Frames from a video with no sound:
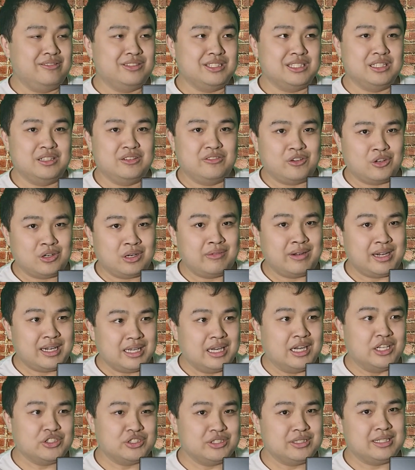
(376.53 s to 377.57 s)
So for around
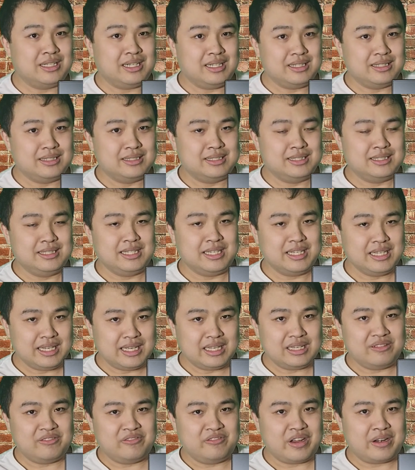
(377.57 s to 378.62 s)
$100, you can
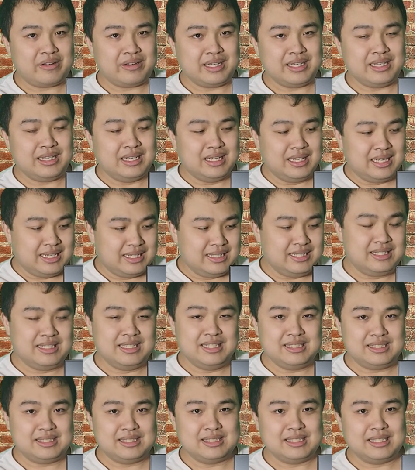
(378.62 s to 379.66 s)
get a very
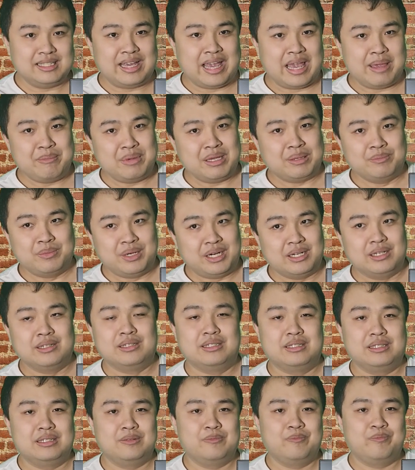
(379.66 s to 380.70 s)
decent gaming
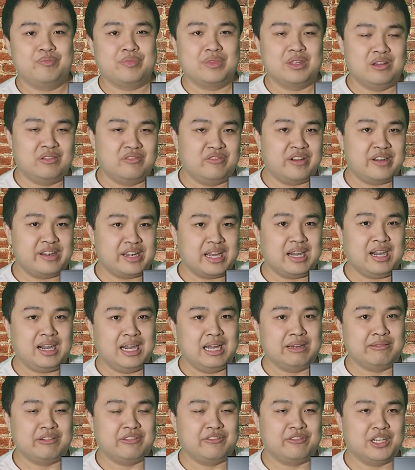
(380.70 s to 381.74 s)
monitor, a very
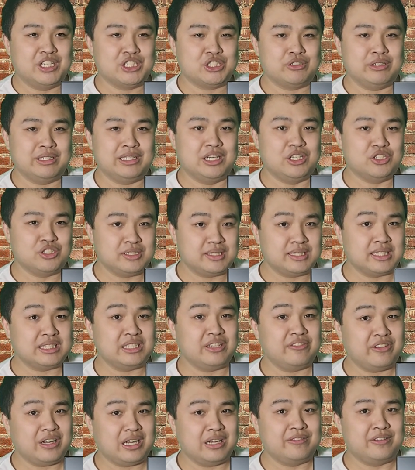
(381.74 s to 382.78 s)
high refresh rate,
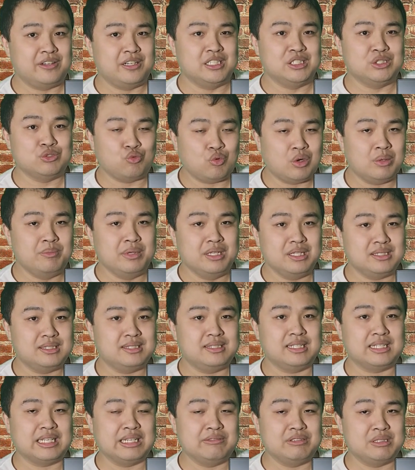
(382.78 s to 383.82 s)
165 hertz, 1
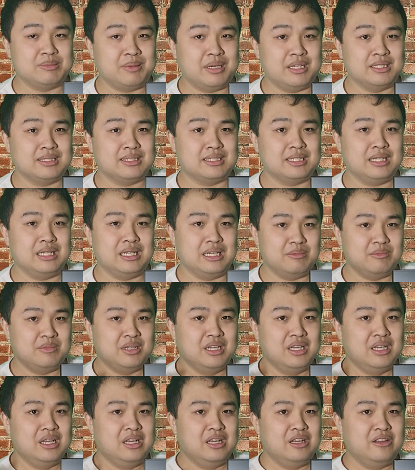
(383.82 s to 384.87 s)
millisecond response time
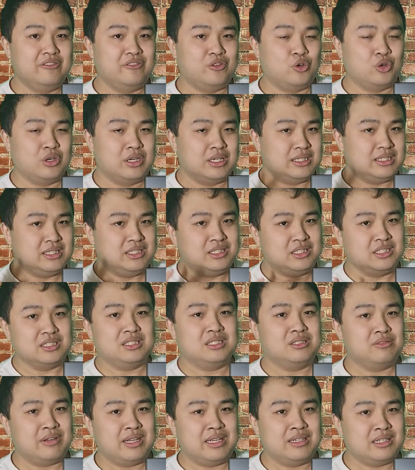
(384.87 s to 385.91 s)
for
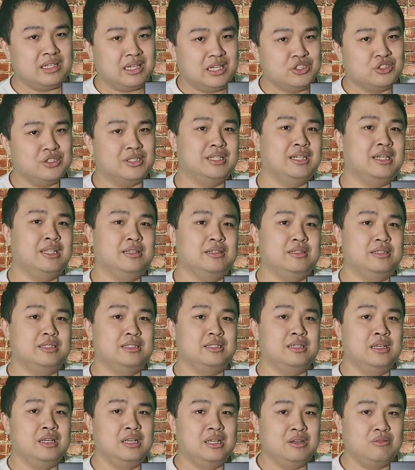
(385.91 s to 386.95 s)
just around
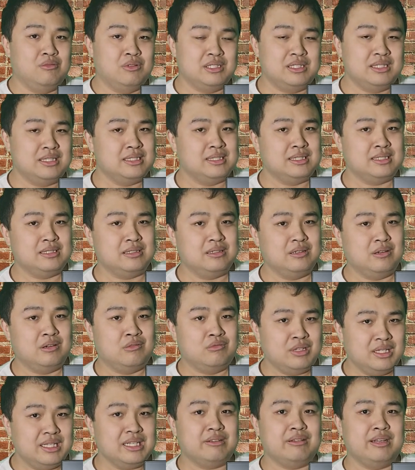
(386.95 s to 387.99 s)
$100, which is a
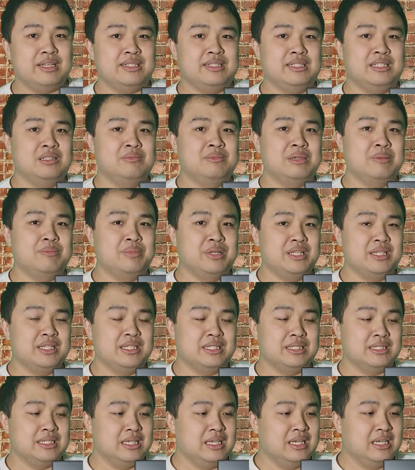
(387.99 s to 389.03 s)
really great deal in my
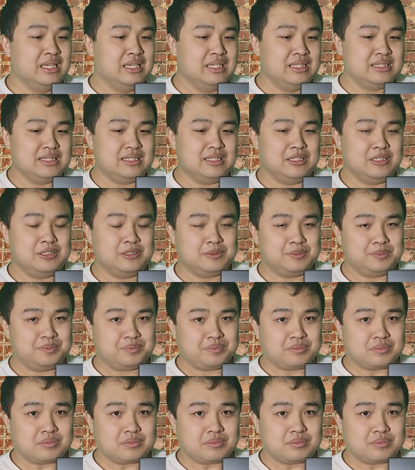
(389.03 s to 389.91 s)
opinion. So